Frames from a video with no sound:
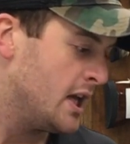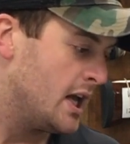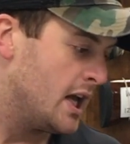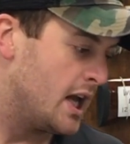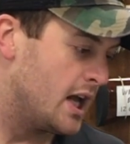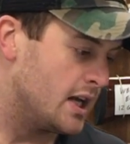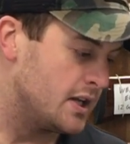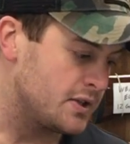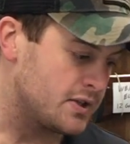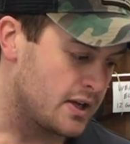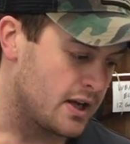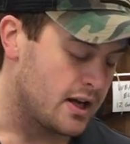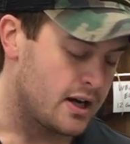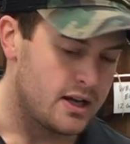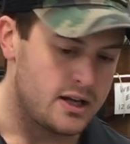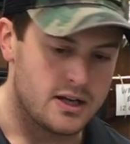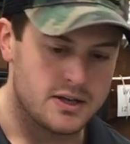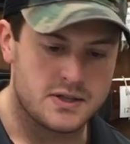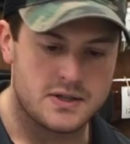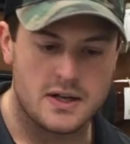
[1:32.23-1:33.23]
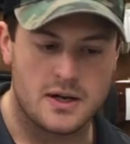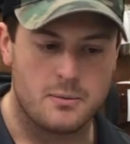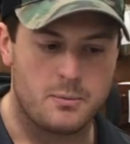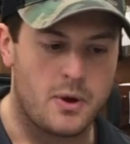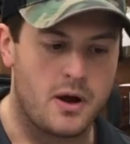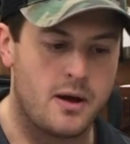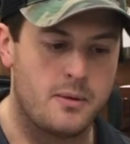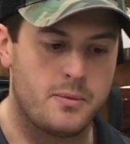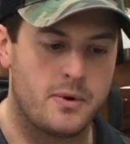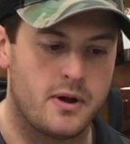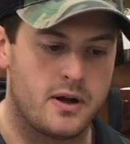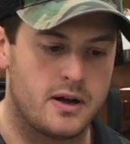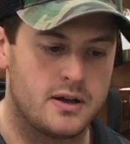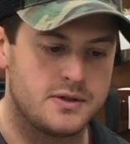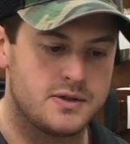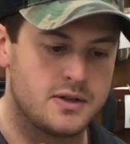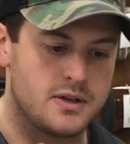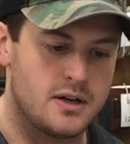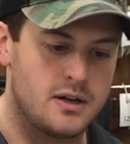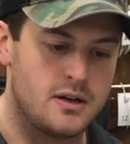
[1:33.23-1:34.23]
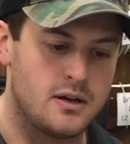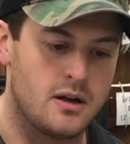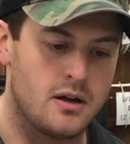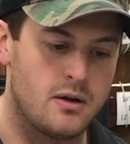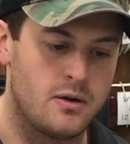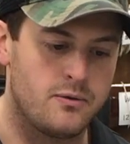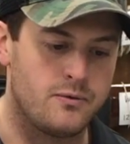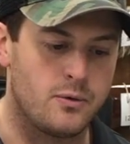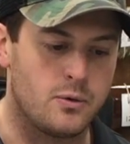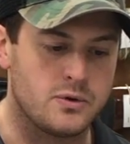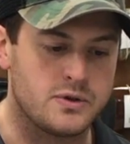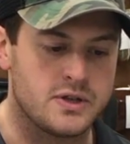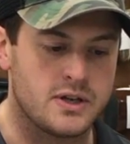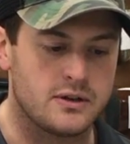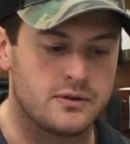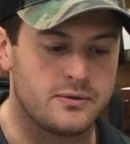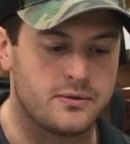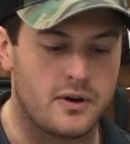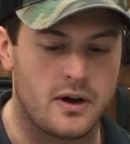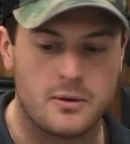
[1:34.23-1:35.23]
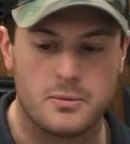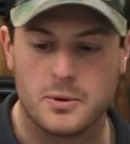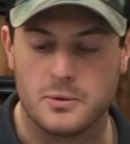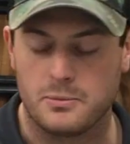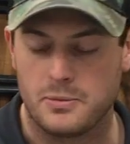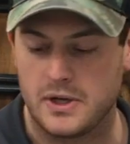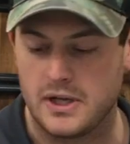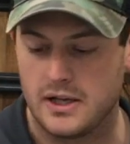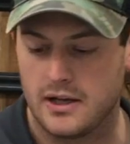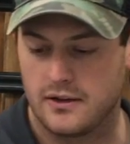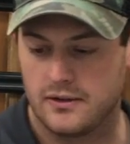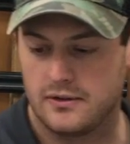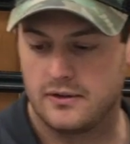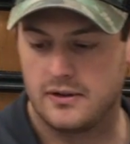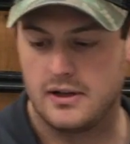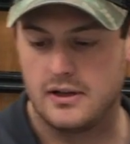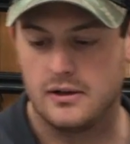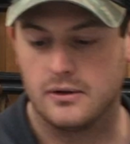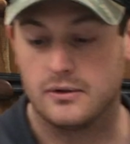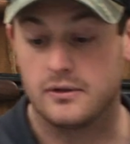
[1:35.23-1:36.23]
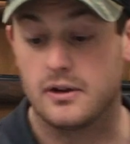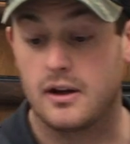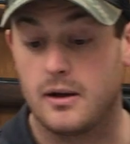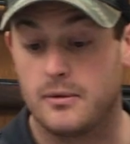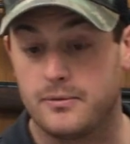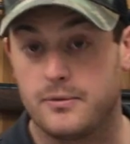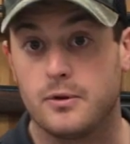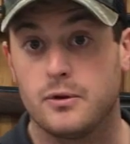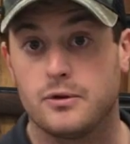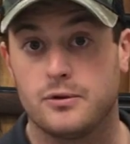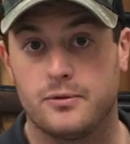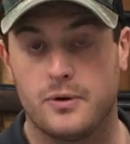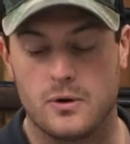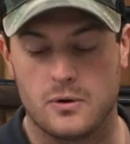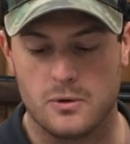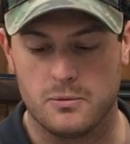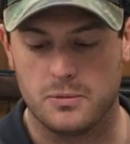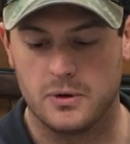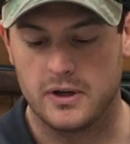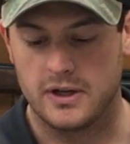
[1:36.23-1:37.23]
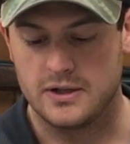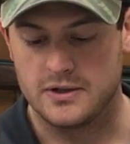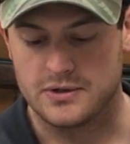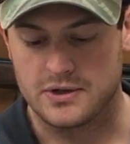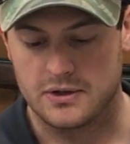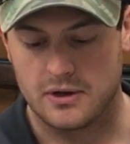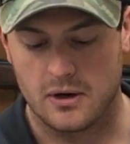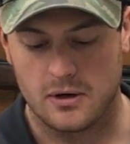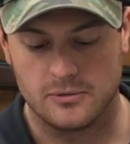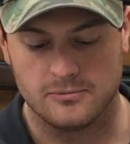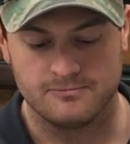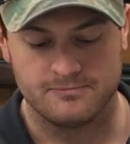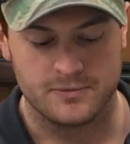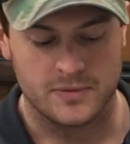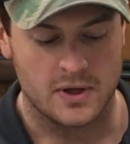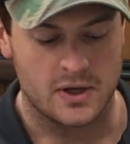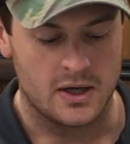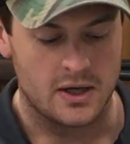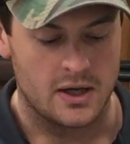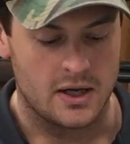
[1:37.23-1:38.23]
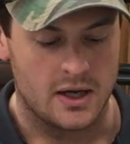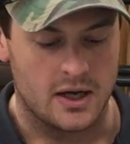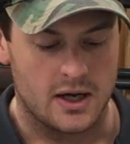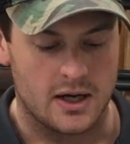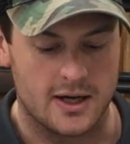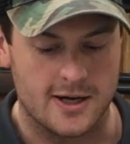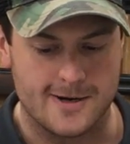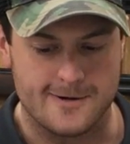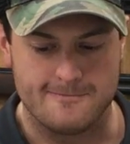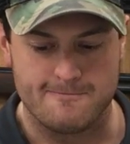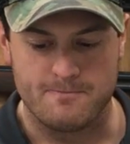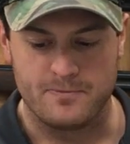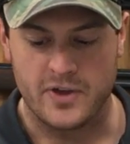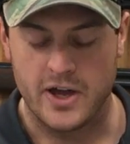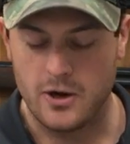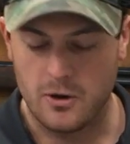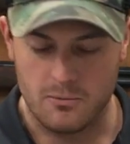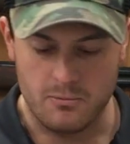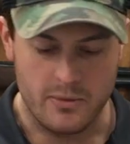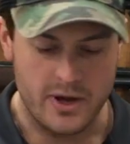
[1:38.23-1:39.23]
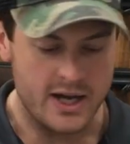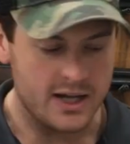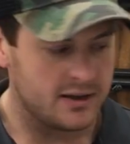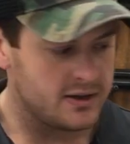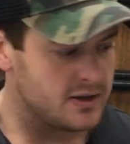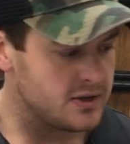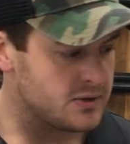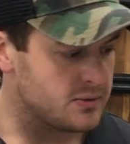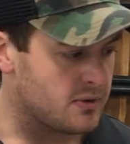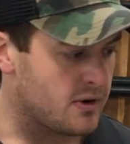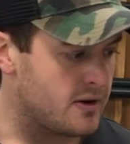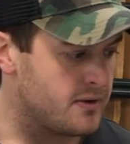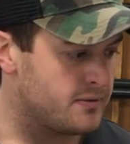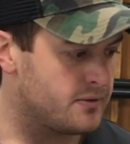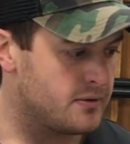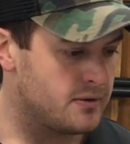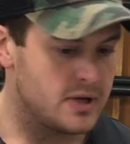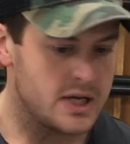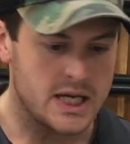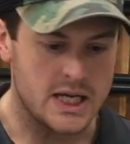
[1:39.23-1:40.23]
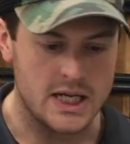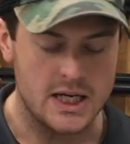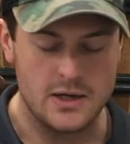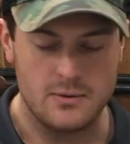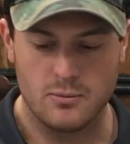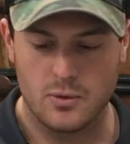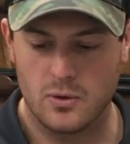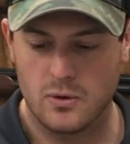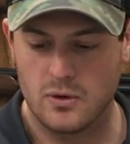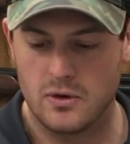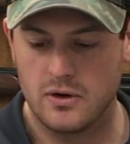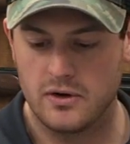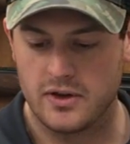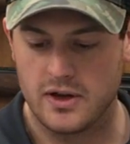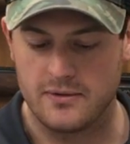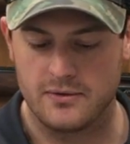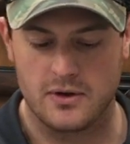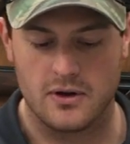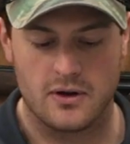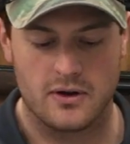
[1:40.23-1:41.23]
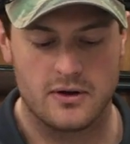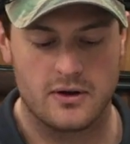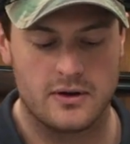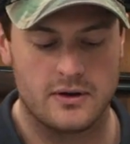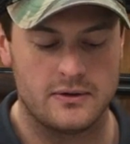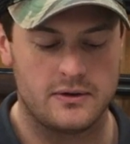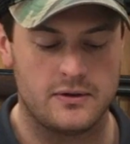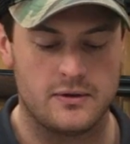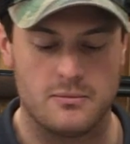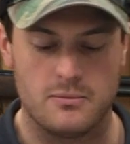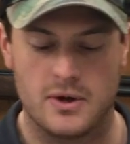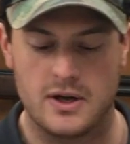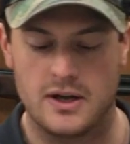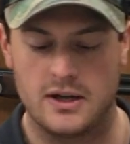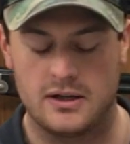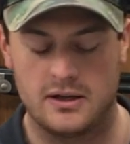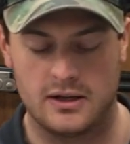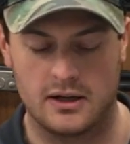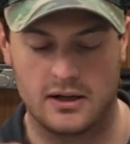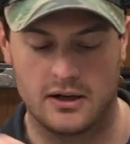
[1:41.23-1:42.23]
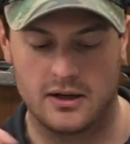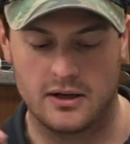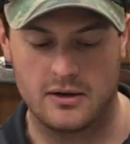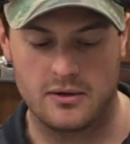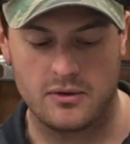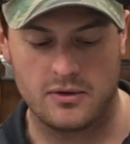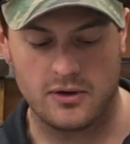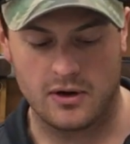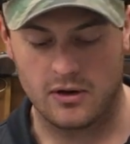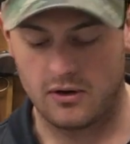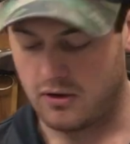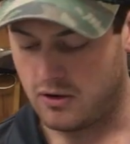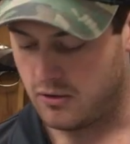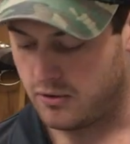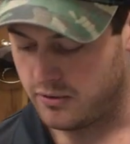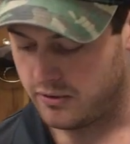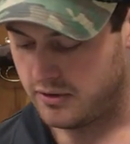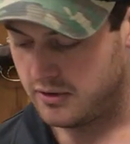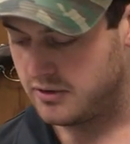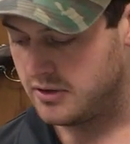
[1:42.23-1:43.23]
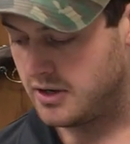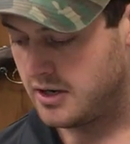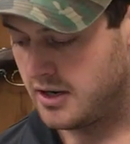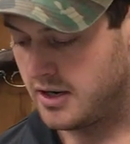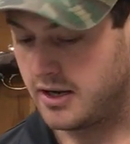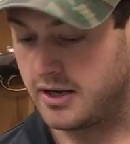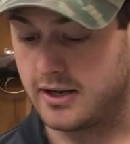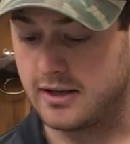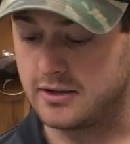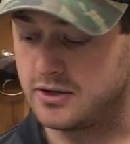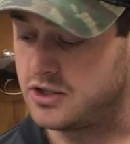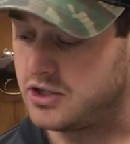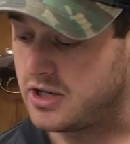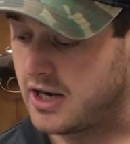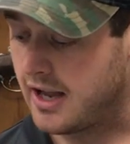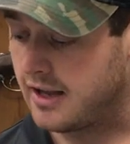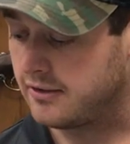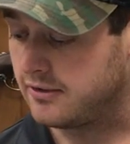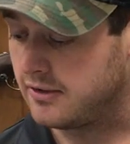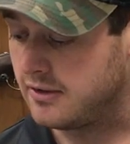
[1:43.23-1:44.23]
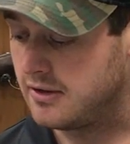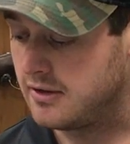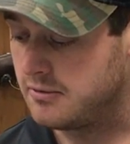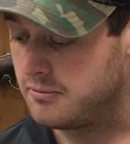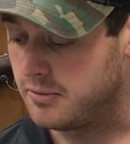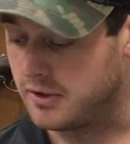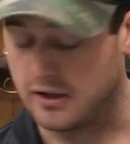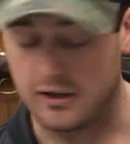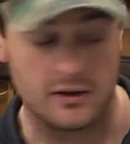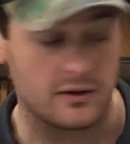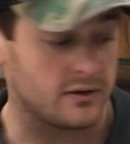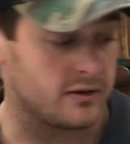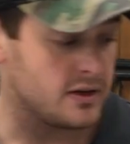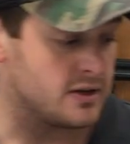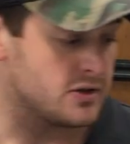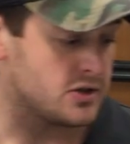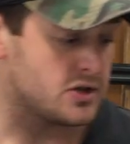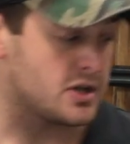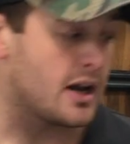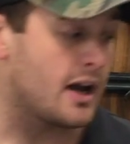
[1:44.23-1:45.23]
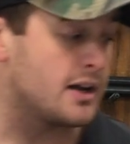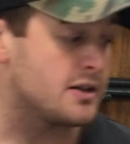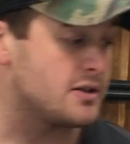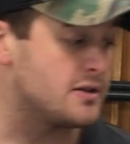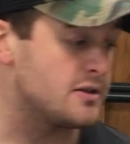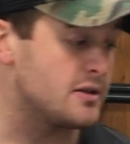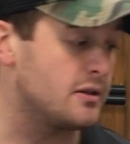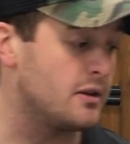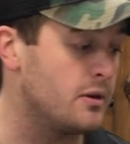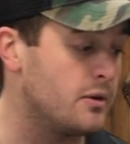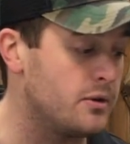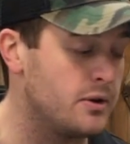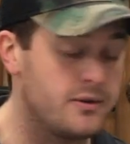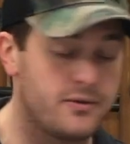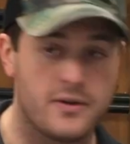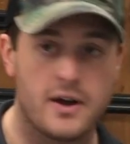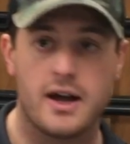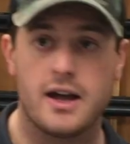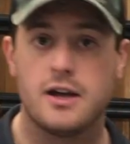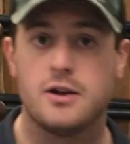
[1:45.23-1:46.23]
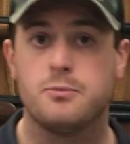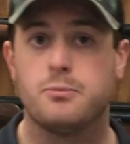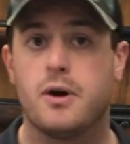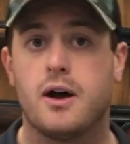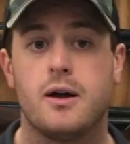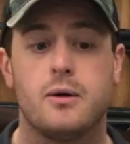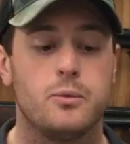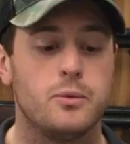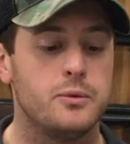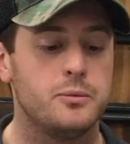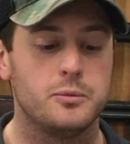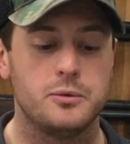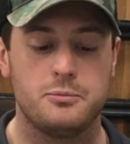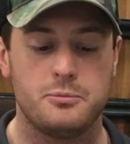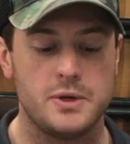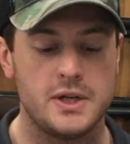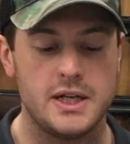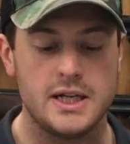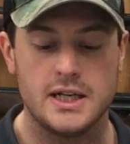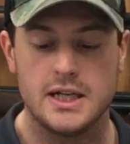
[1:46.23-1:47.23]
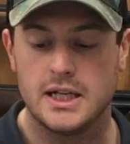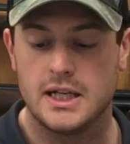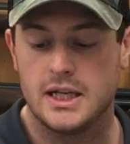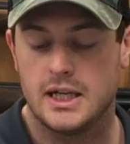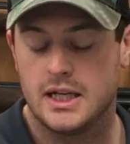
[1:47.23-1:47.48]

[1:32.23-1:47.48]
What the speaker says: it's got a set of bipods and a Vortex Viper PST on top, first focal plane scope. They don't make this rifle anymore. They've gone on to make their own chassis, because these chassis alone, if I had to buy one, would be